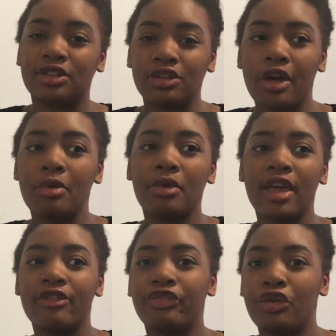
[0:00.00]
Don't
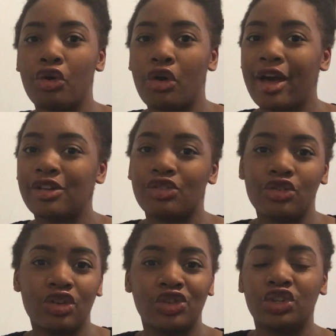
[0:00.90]
wait for, I don't know, your